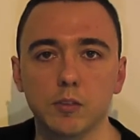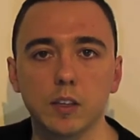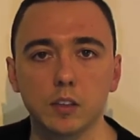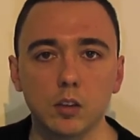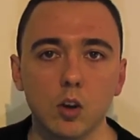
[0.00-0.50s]

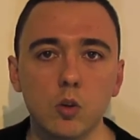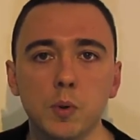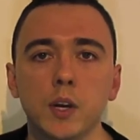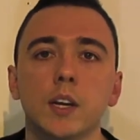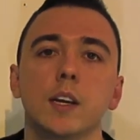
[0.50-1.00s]
around the globe,
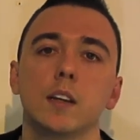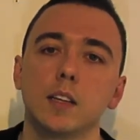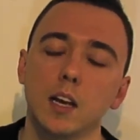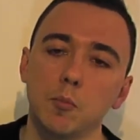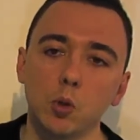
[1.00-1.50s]

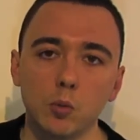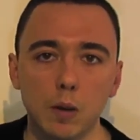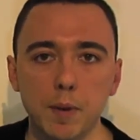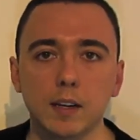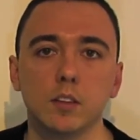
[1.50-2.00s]
they come all the way
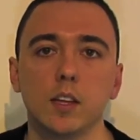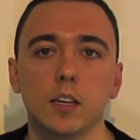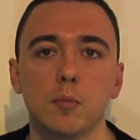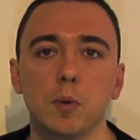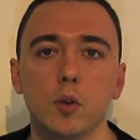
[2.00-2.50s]
back to their
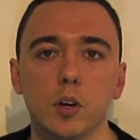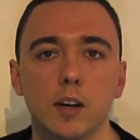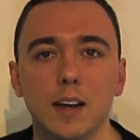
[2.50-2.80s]
computer,